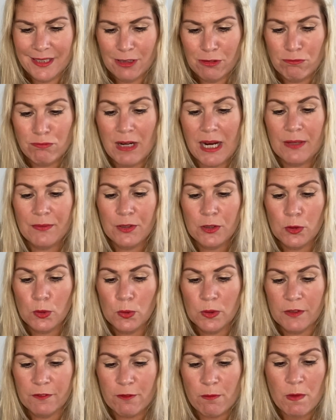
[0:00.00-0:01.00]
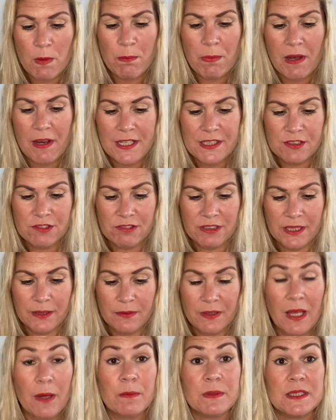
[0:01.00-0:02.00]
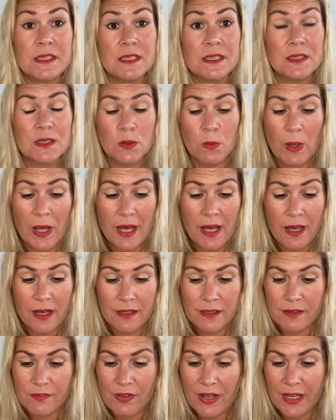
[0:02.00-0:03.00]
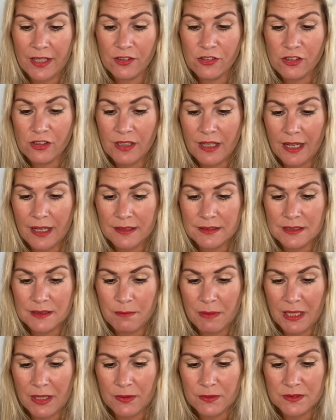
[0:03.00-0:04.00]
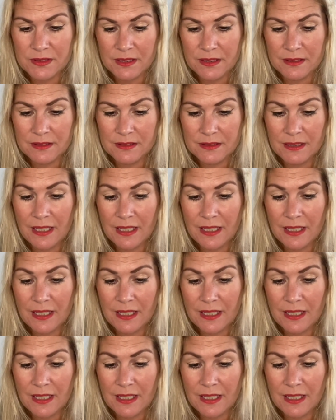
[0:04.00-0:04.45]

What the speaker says: Round the corner from the by-street there was a square of ancient handsome houses,